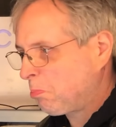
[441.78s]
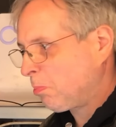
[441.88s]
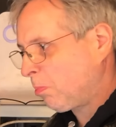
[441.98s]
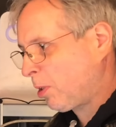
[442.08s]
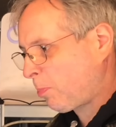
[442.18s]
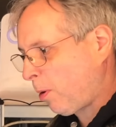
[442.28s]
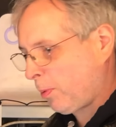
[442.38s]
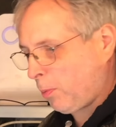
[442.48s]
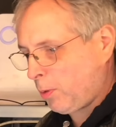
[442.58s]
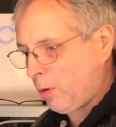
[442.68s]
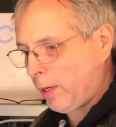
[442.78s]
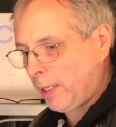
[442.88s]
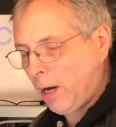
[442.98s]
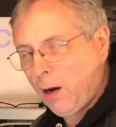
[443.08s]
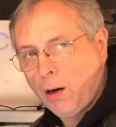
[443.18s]
which probably wouldn't do it any
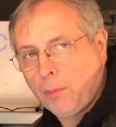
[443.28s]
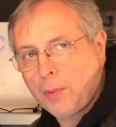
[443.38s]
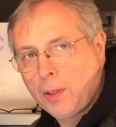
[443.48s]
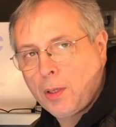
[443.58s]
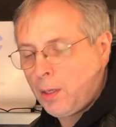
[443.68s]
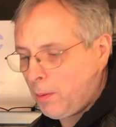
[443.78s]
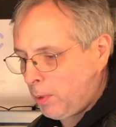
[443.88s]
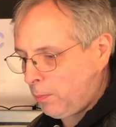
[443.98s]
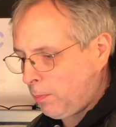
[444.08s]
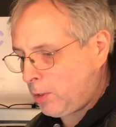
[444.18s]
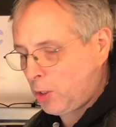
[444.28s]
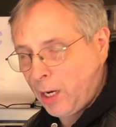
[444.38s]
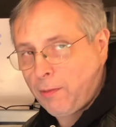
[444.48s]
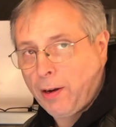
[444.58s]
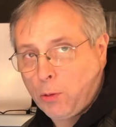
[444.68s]
harm, but would
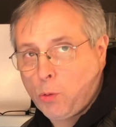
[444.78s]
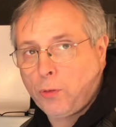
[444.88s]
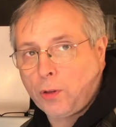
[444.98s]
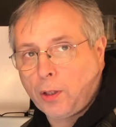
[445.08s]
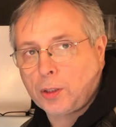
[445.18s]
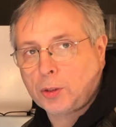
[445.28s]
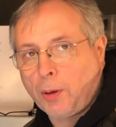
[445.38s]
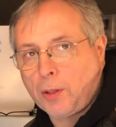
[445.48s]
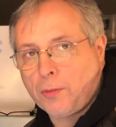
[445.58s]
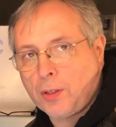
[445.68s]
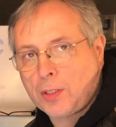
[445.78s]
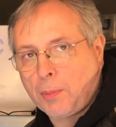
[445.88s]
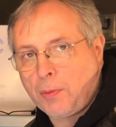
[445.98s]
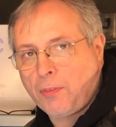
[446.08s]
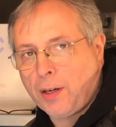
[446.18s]
generate an awful lot of smoke the first
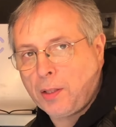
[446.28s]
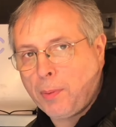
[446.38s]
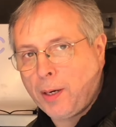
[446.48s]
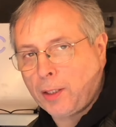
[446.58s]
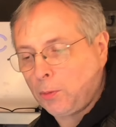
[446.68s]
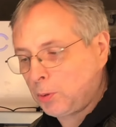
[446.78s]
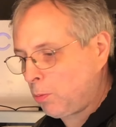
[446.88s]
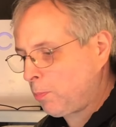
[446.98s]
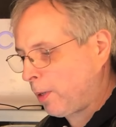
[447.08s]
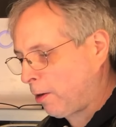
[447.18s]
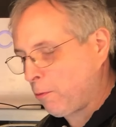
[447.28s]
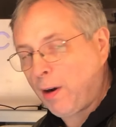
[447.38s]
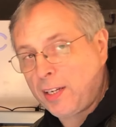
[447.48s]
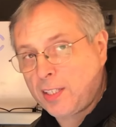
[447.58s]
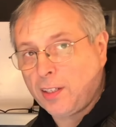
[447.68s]
time you fired the bike up, so it wouldn't be a
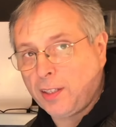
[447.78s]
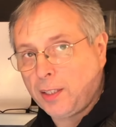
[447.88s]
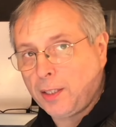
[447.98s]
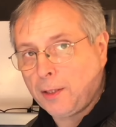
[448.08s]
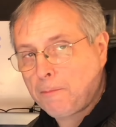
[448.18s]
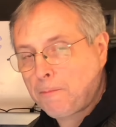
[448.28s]
great idea.